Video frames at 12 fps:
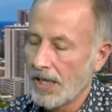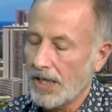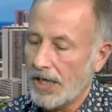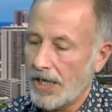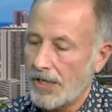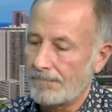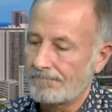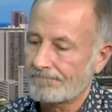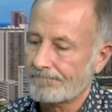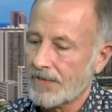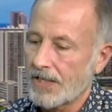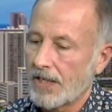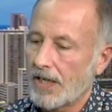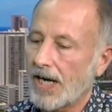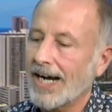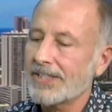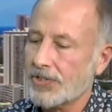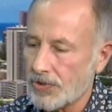Um,
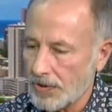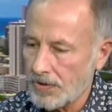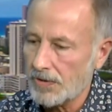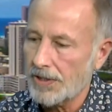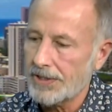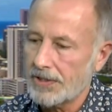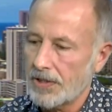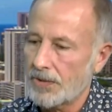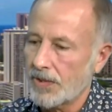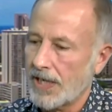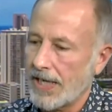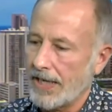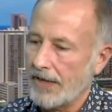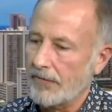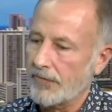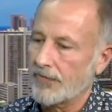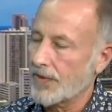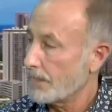I certainly don't
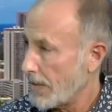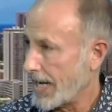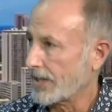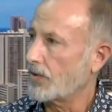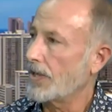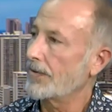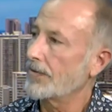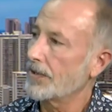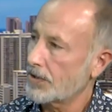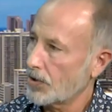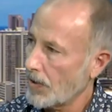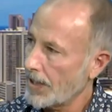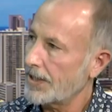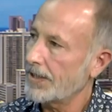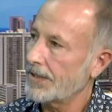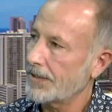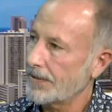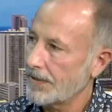have the background, the
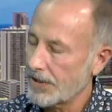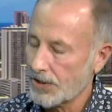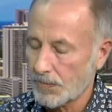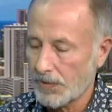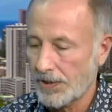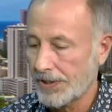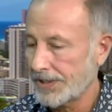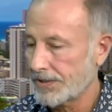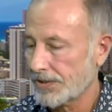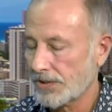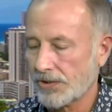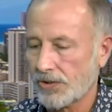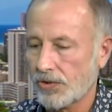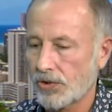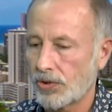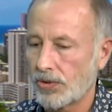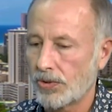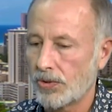training, the experience
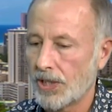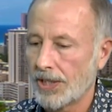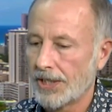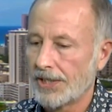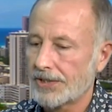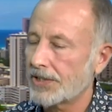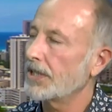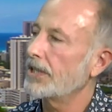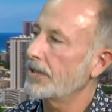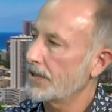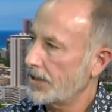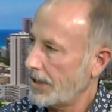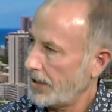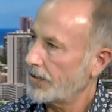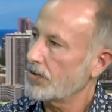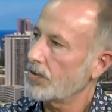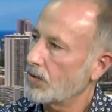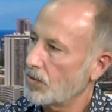to sit here and tell
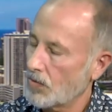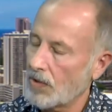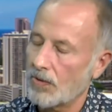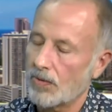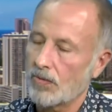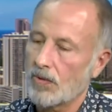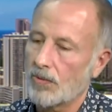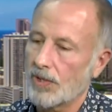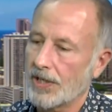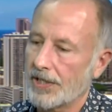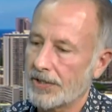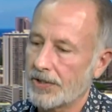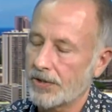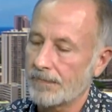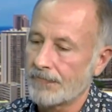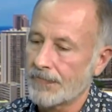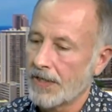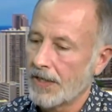you what, what we ought to do.
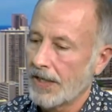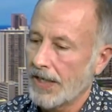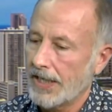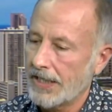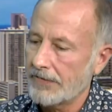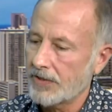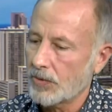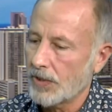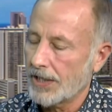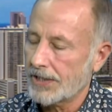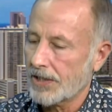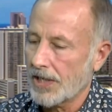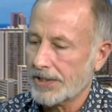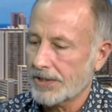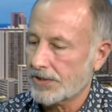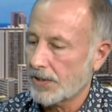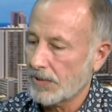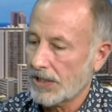And even when I talk to
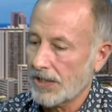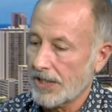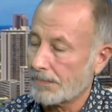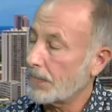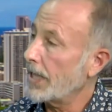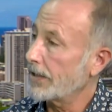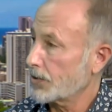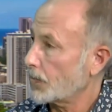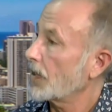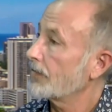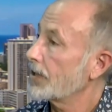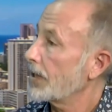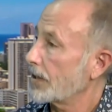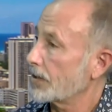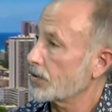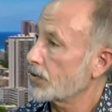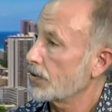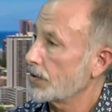somebody like Panos
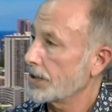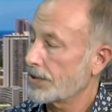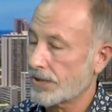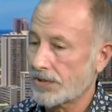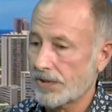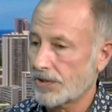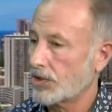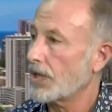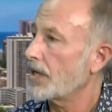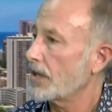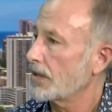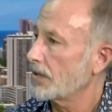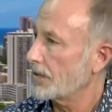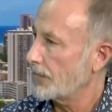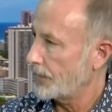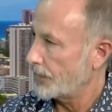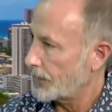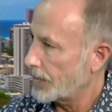Prevedouros, who is the chair of
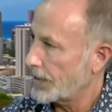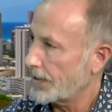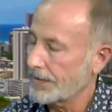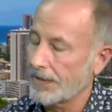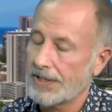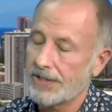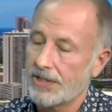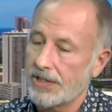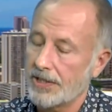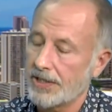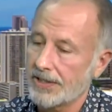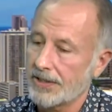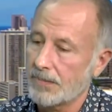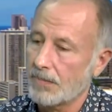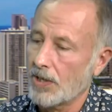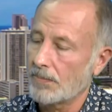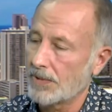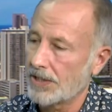the uh, engineering
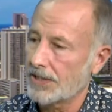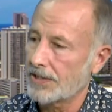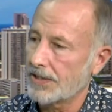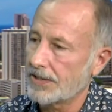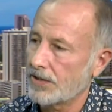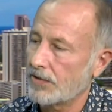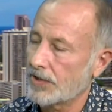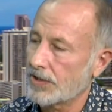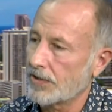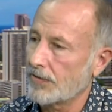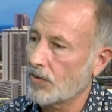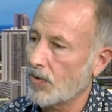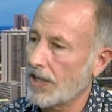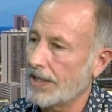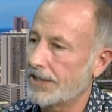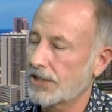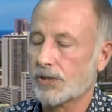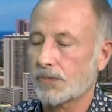department at, at, the University of Hawaii,
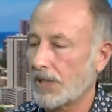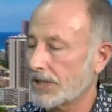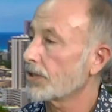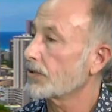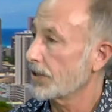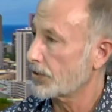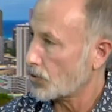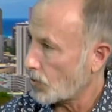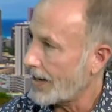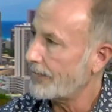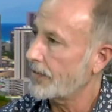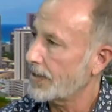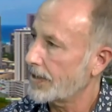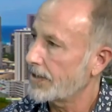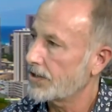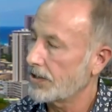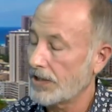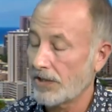and especially his traffic
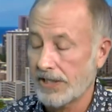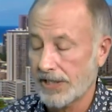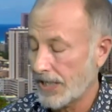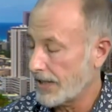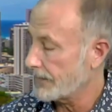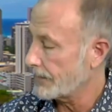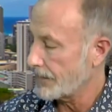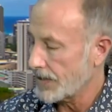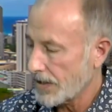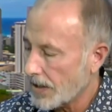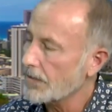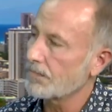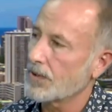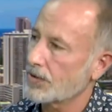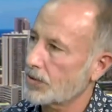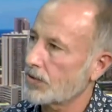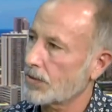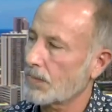engineering, and I have the
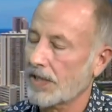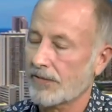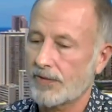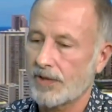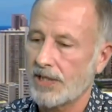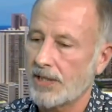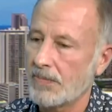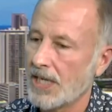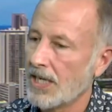utmost respect for him,